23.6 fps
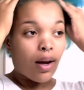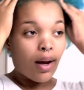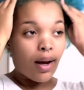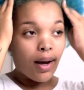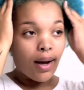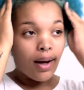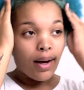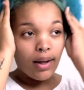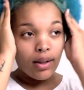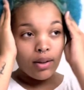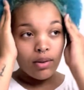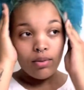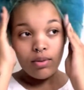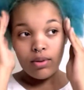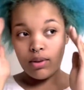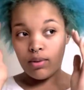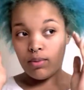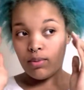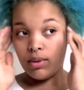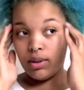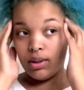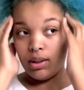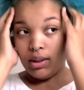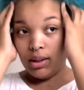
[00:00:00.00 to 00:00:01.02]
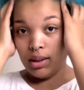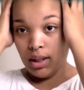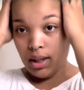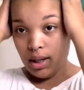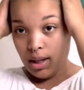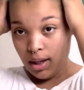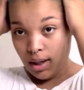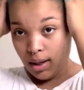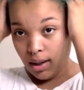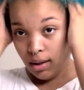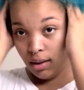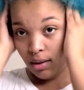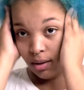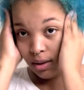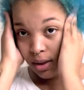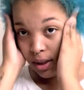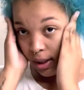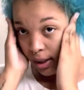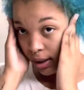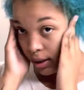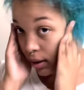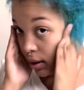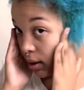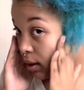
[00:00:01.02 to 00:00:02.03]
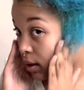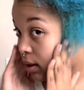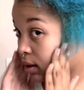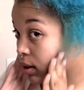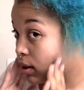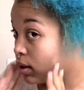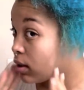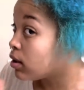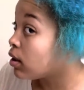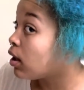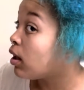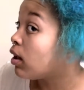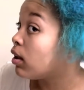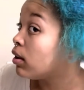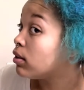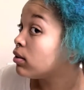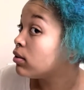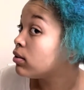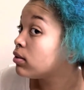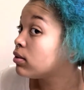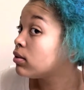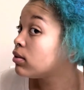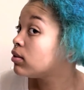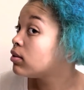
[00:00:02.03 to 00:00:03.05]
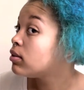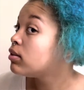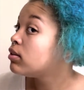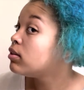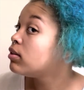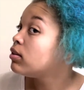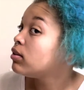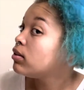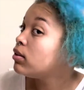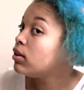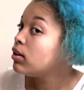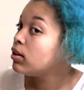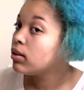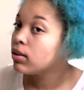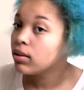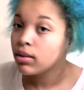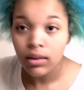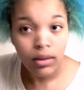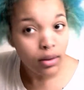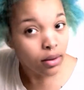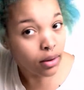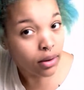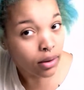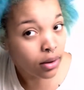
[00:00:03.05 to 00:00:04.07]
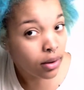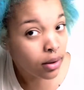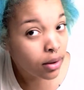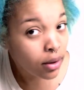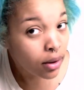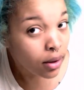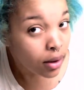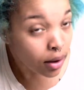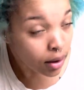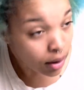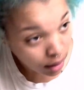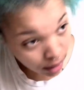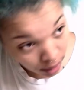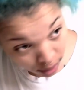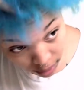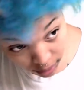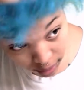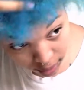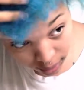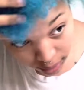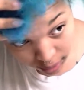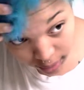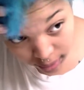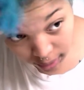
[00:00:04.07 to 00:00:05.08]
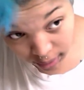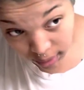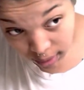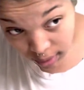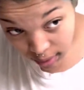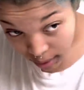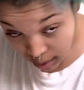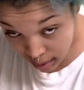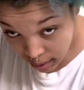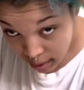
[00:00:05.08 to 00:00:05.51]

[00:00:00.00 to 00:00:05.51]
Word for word: I gotta do something with this hair. Like, look at this, y'all. Look. Look at this.